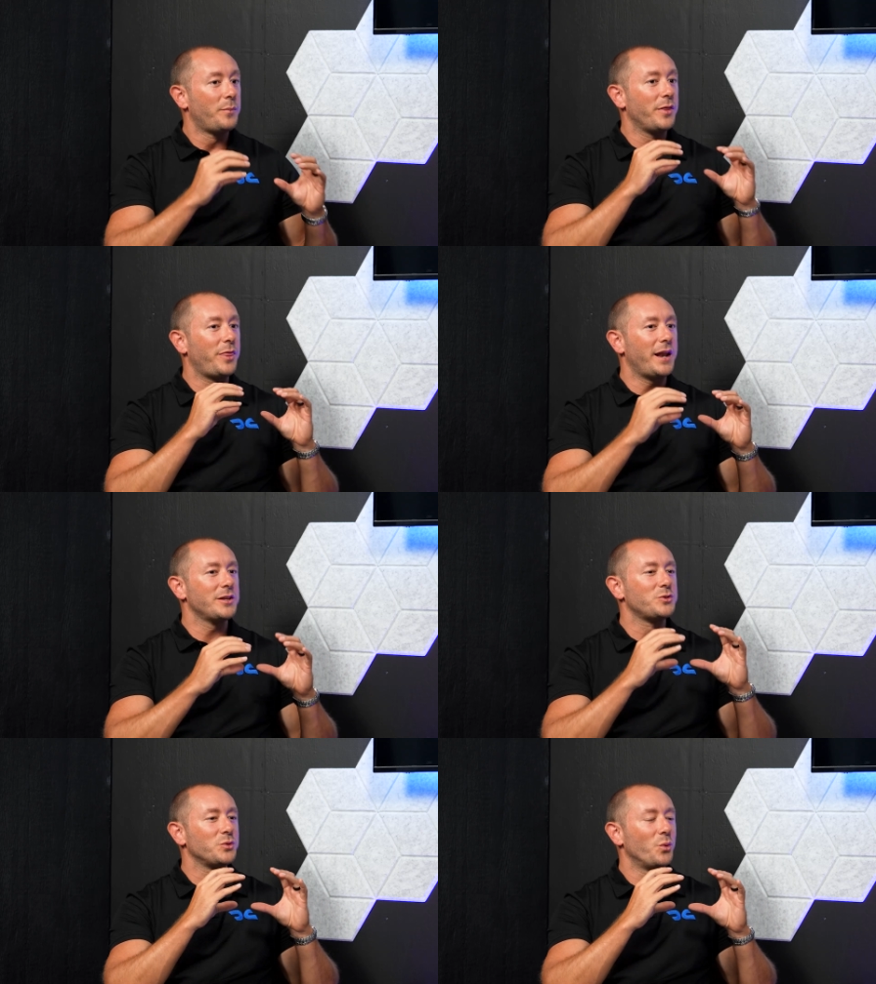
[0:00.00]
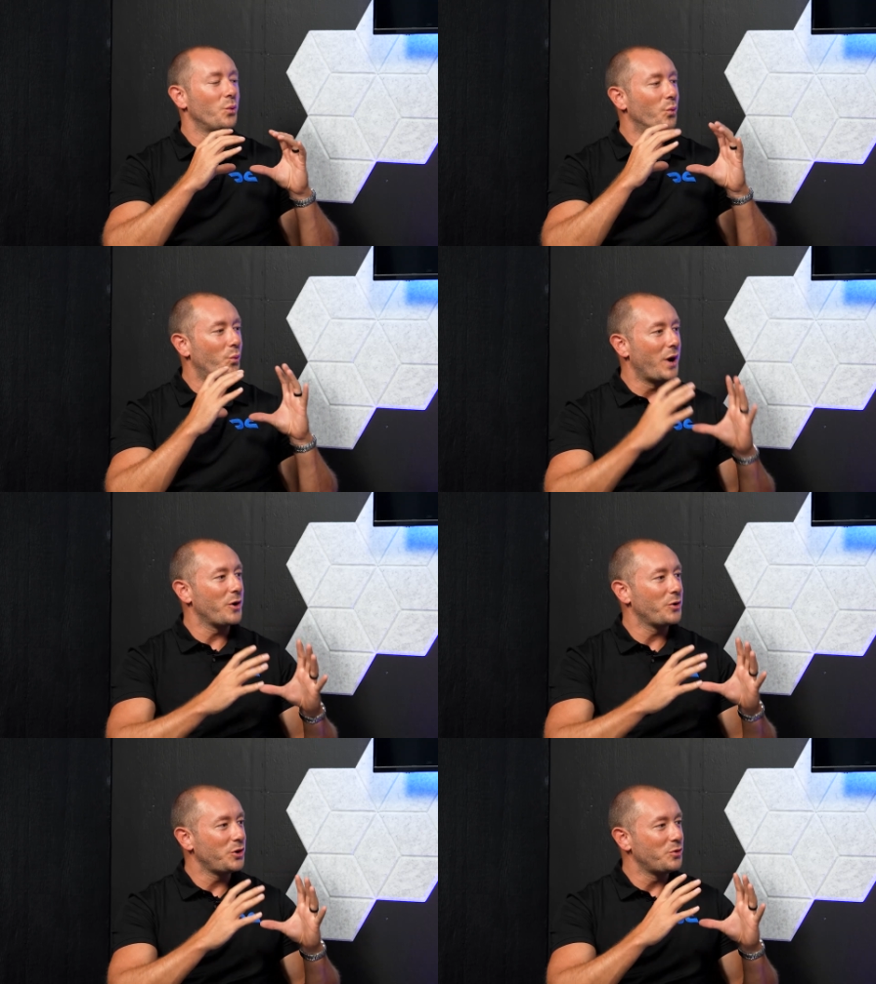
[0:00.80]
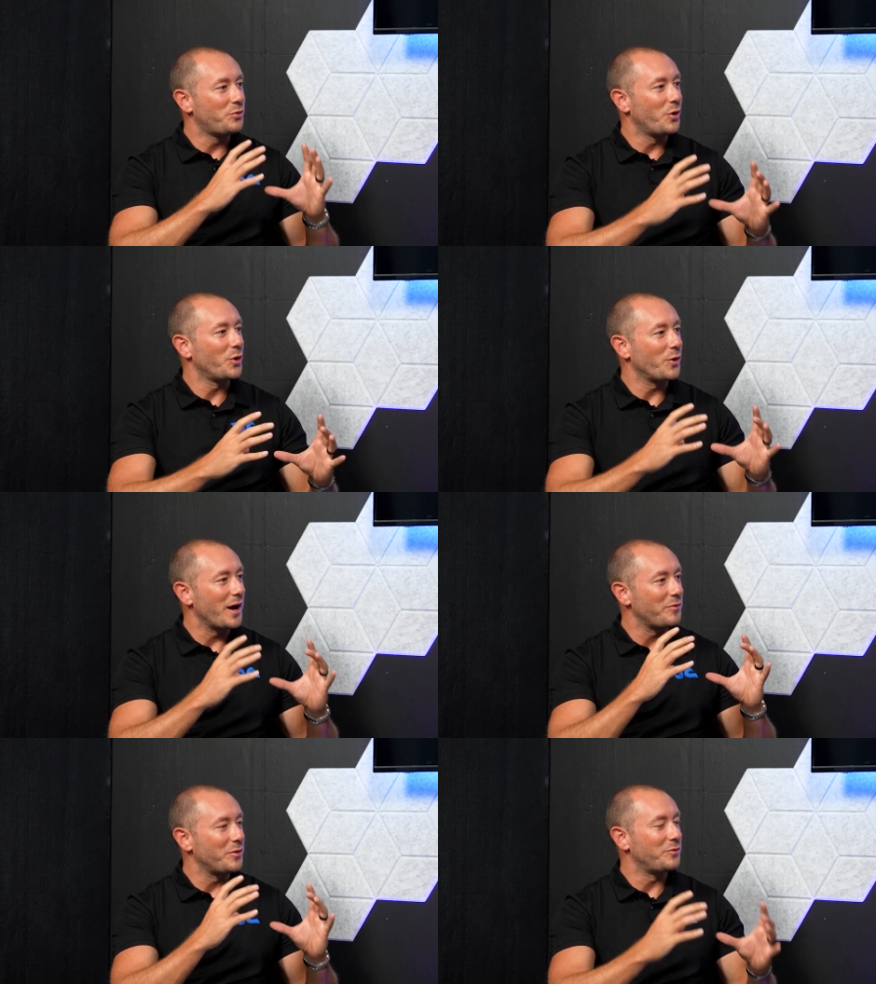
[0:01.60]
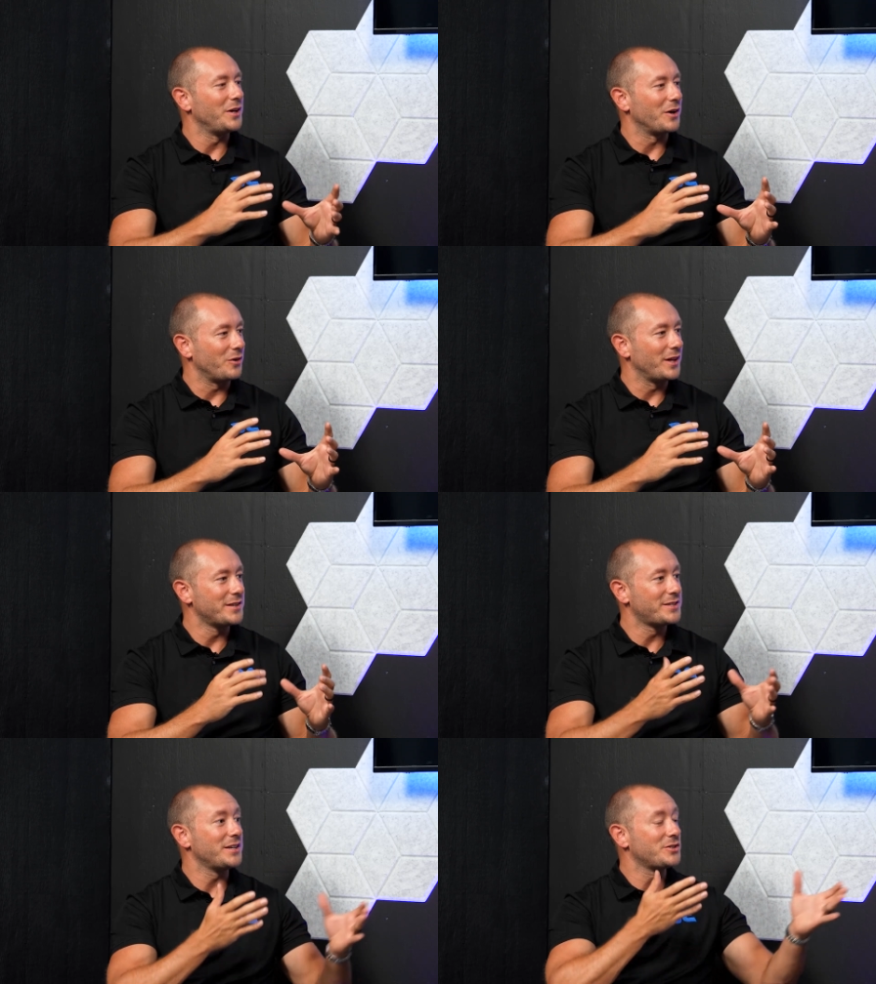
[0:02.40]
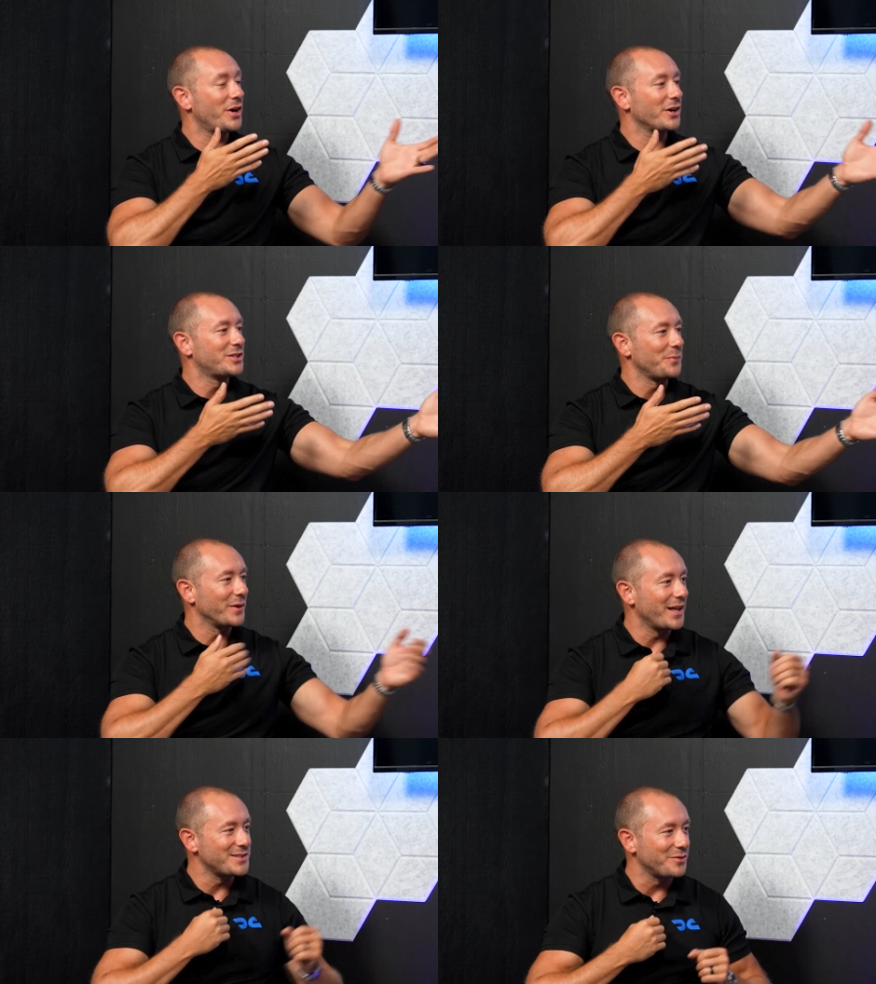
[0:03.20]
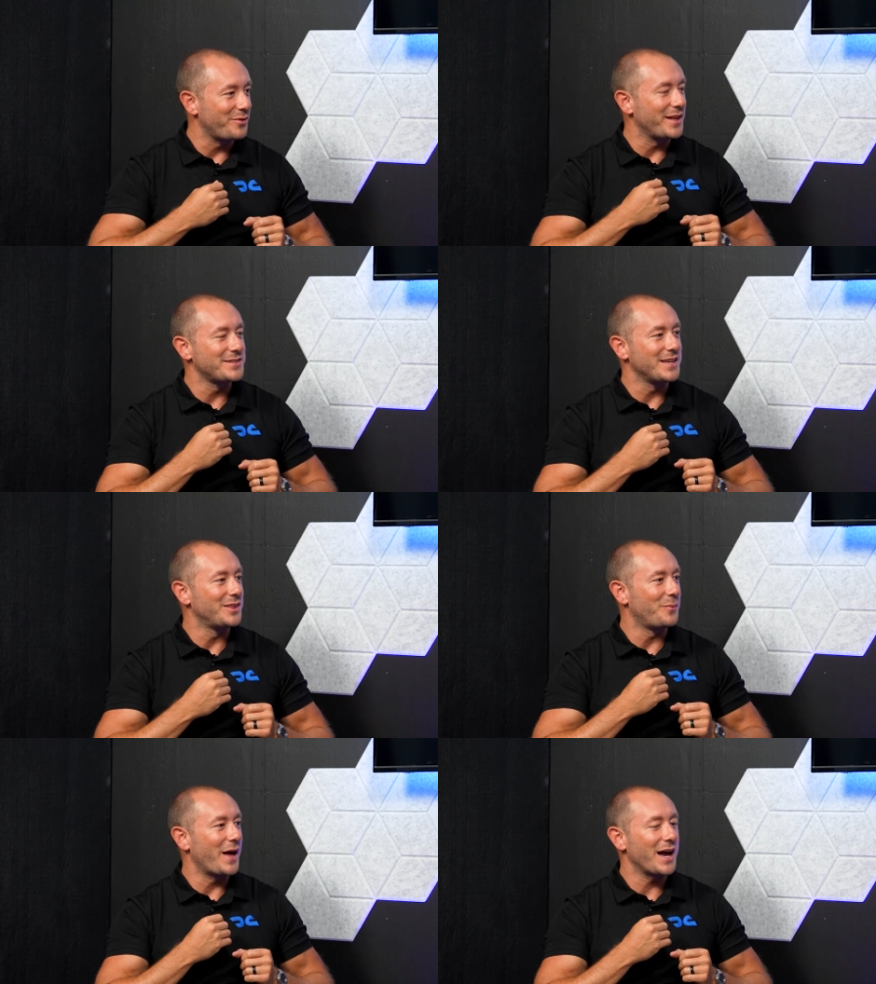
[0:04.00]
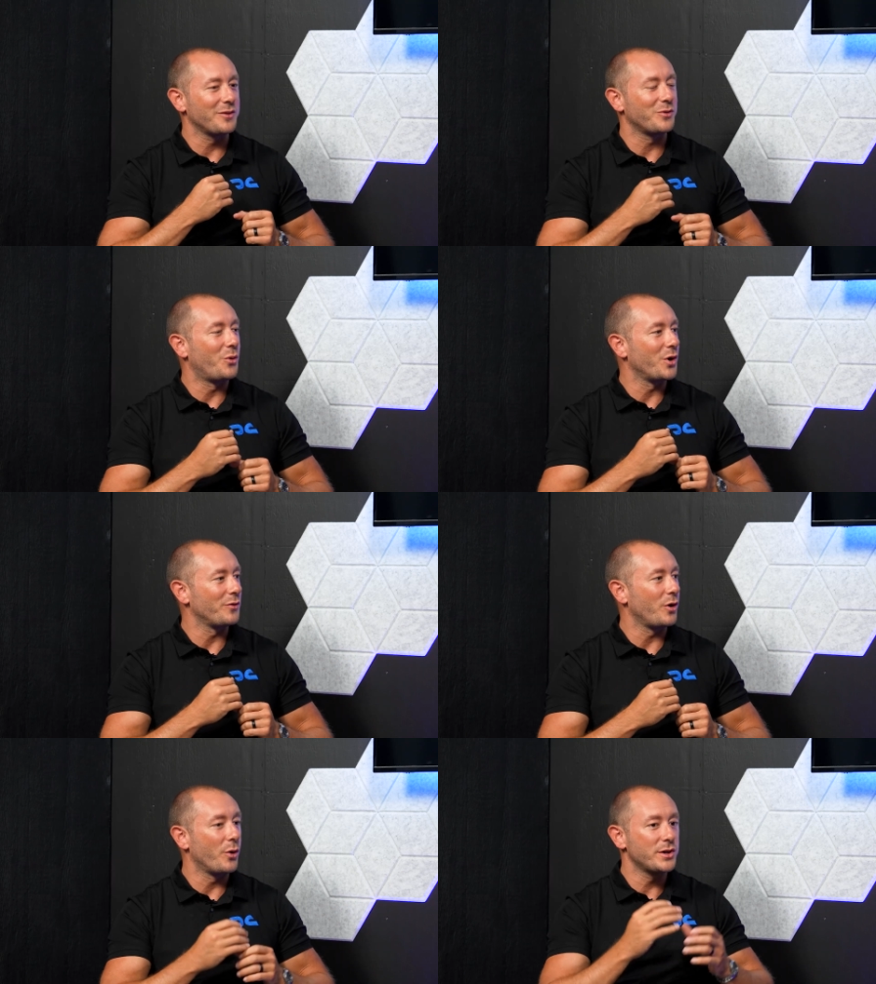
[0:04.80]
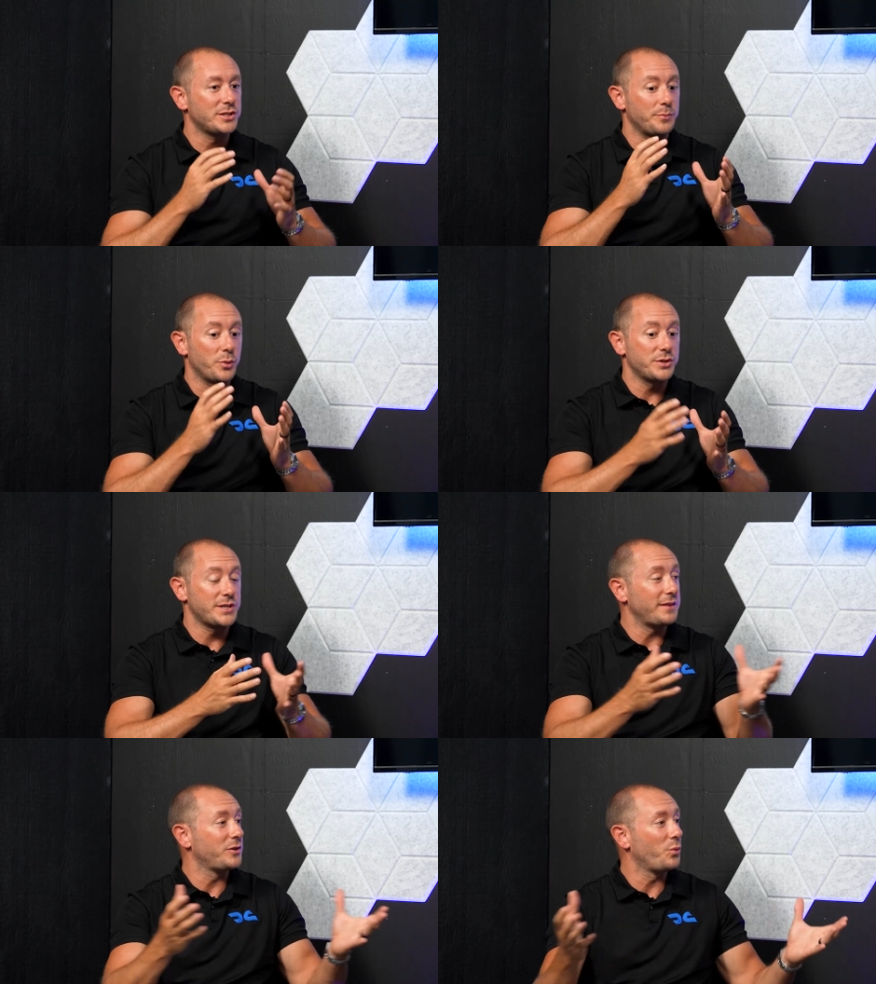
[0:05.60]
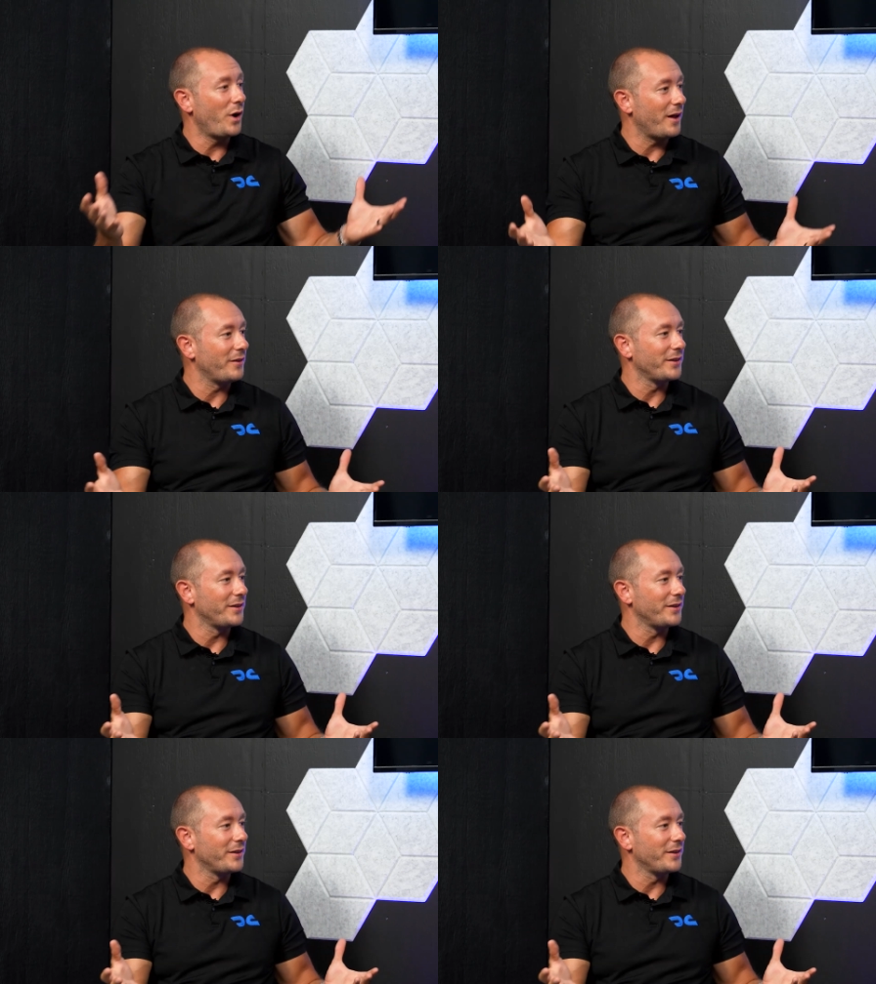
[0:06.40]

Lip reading: But then it's, where do you photograph the vehicle? Is it tucked up against a fence in the back of the corner, or is it presented well?